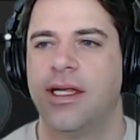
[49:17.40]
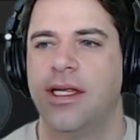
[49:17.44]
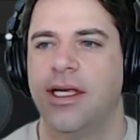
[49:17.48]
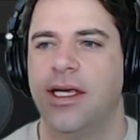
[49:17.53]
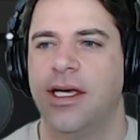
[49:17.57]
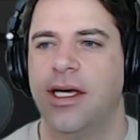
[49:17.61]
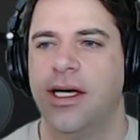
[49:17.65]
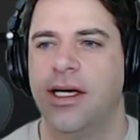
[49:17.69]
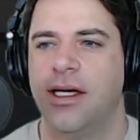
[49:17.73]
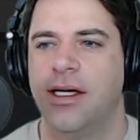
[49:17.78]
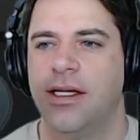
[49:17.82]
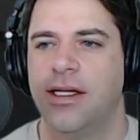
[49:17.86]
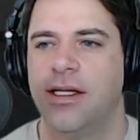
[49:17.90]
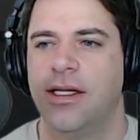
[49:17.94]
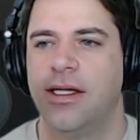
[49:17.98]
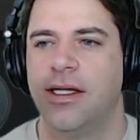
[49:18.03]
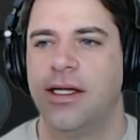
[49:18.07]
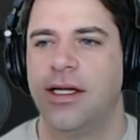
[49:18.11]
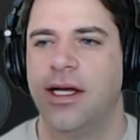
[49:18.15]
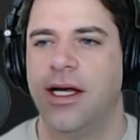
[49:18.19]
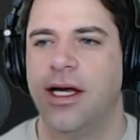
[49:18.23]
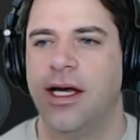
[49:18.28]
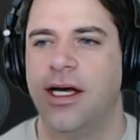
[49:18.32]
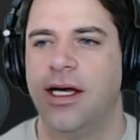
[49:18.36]
Yeah,
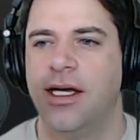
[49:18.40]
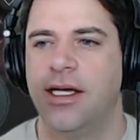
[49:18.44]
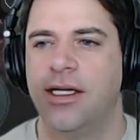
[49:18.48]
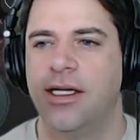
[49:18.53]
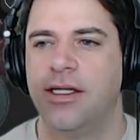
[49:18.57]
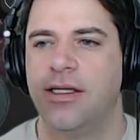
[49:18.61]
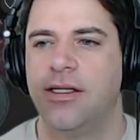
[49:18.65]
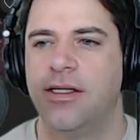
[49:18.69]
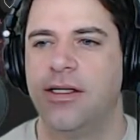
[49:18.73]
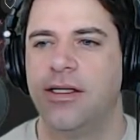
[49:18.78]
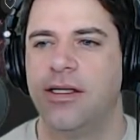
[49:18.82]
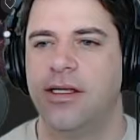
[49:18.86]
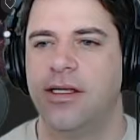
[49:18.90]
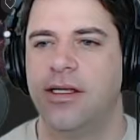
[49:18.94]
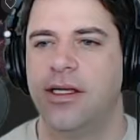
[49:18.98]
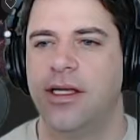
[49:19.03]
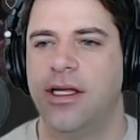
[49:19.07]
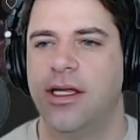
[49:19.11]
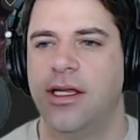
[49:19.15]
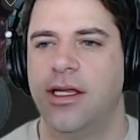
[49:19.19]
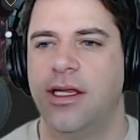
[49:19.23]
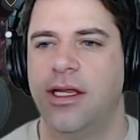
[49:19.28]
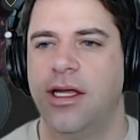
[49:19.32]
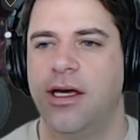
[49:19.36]

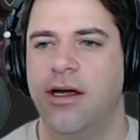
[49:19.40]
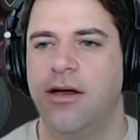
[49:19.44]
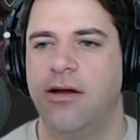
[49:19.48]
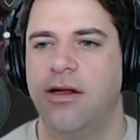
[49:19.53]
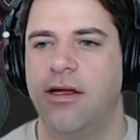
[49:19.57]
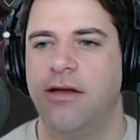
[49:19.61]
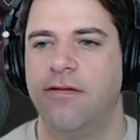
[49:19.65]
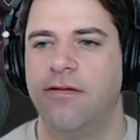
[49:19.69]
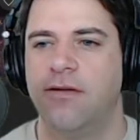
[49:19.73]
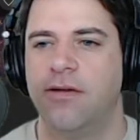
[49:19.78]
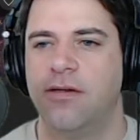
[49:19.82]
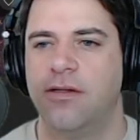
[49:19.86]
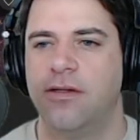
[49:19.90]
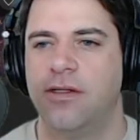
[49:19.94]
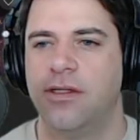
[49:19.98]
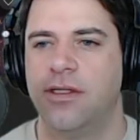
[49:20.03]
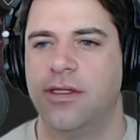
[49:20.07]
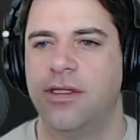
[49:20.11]
they are evil.